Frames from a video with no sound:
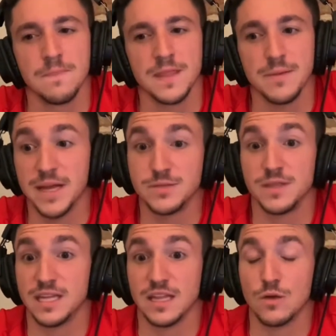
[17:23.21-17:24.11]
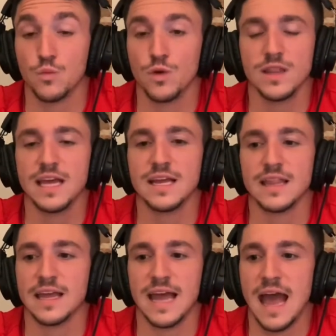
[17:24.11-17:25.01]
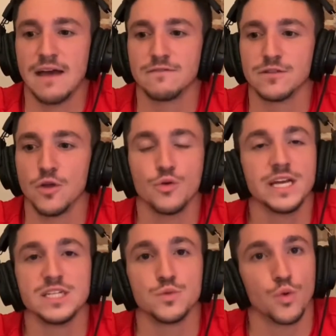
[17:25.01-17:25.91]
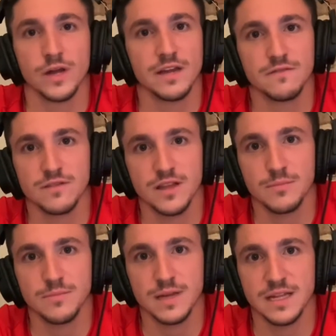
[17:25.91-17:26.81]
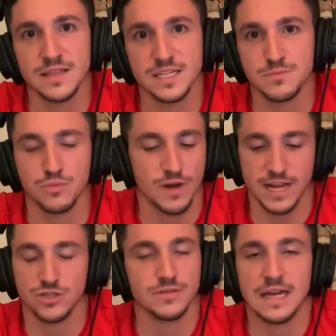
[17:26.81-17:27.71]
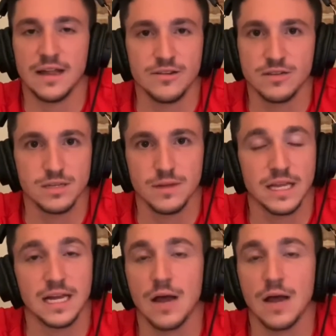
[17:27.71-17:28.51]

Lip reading: It makes me think like, what do they like have Loki's working for them in this branch reality or something? Like